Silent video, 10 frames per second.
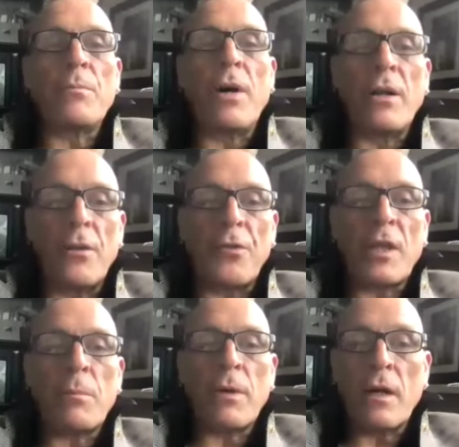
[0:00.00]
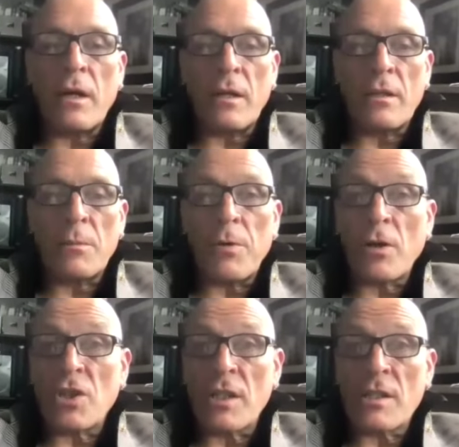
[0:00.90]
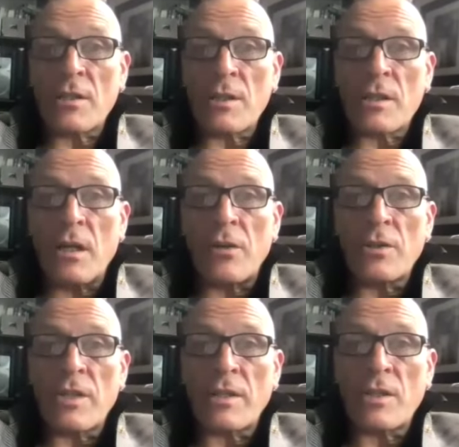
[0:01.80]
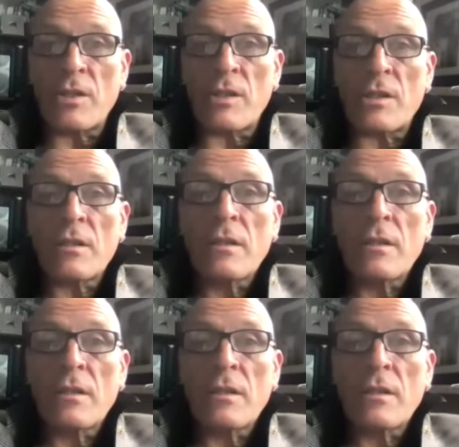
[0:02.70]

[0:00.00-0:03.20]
of the thinking behind the project in the Sahara deserts?